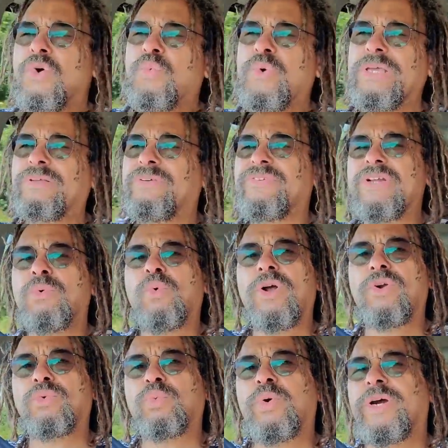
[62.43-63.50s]
We live in a
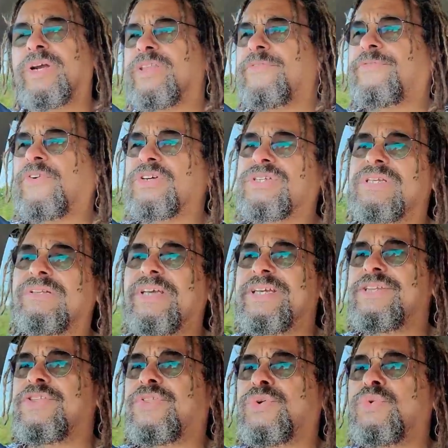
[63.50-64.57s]
world where the first in line
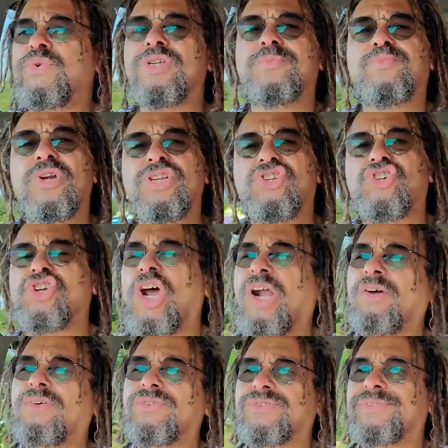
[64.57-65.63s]
to the throne is Prince
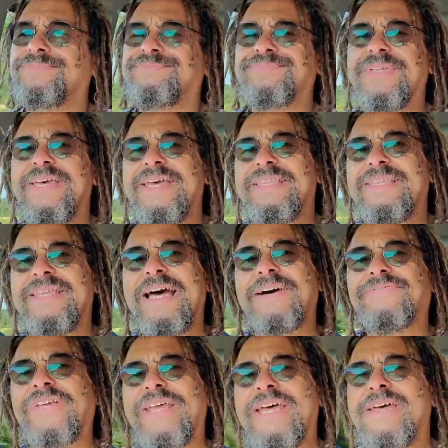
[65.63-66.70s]
Charles. Then
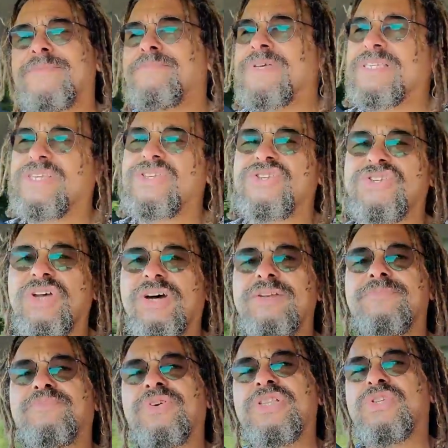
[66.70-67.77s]
after him, it's his
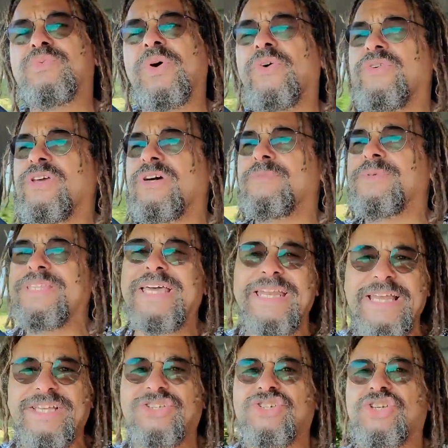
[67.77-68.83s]
son, Prince William, and then
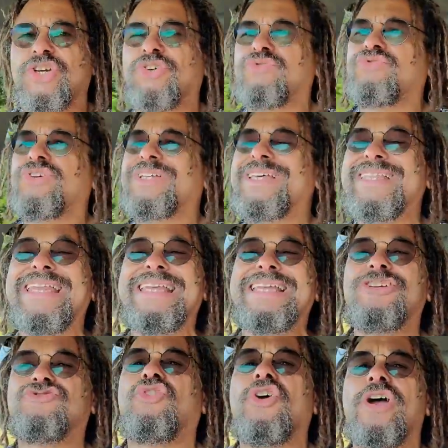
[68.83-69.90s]
his children, and then
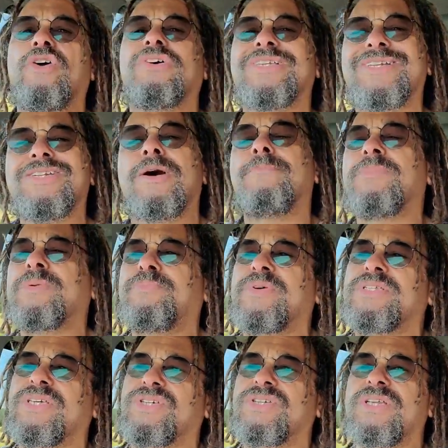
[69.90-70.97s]
each royal has a numbered
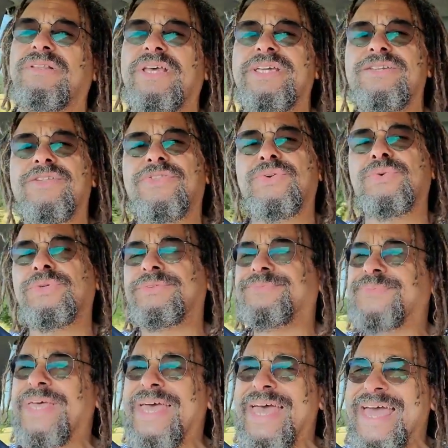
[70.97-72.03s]
position in line to the throne.
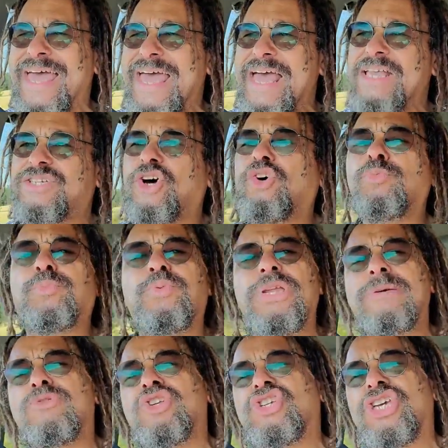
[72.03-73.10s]
It's called
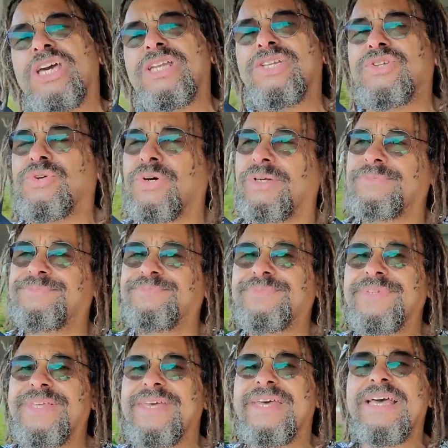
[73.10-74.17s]
primogeniture.
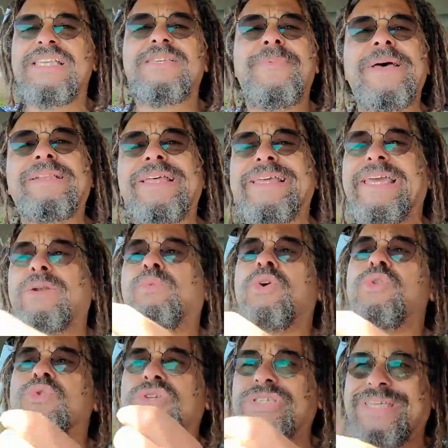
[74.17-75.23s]
It's a bit like getting one
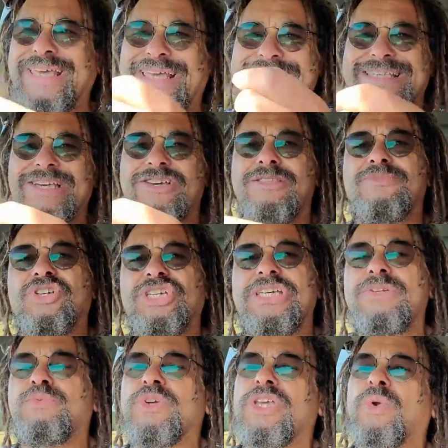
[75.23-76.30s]
of those tickets out of the
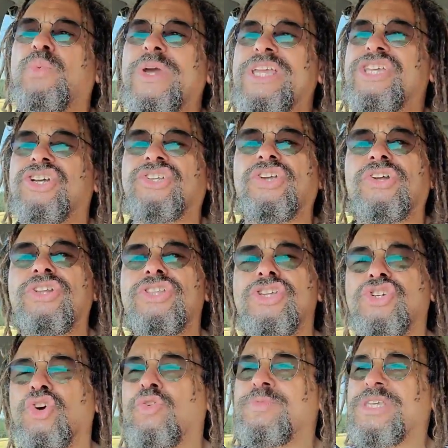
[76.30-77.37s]
machine when you're waiting your turn in the
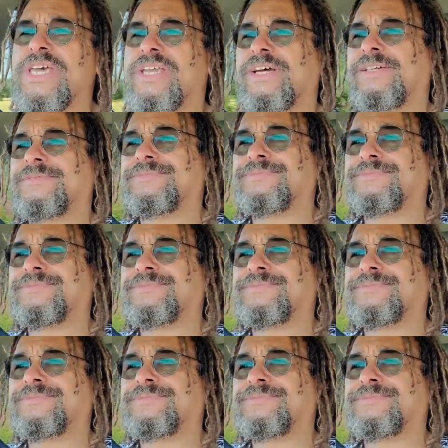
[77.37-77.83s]
job centre.